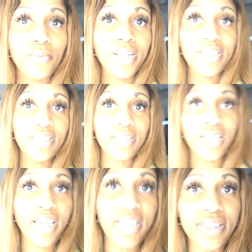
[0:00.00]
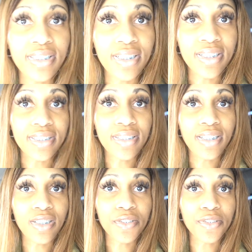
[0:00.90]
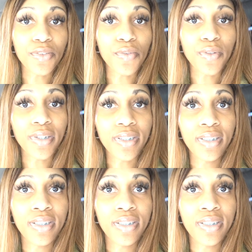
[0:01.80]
way to the AT&T store.